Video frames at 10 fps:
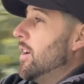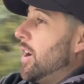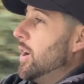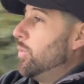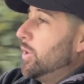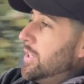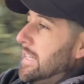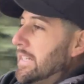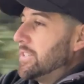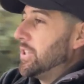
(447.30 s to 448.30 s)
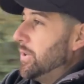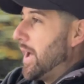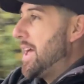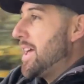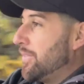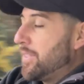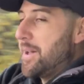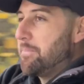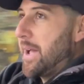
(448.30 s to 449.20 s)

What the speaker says: I would need to have that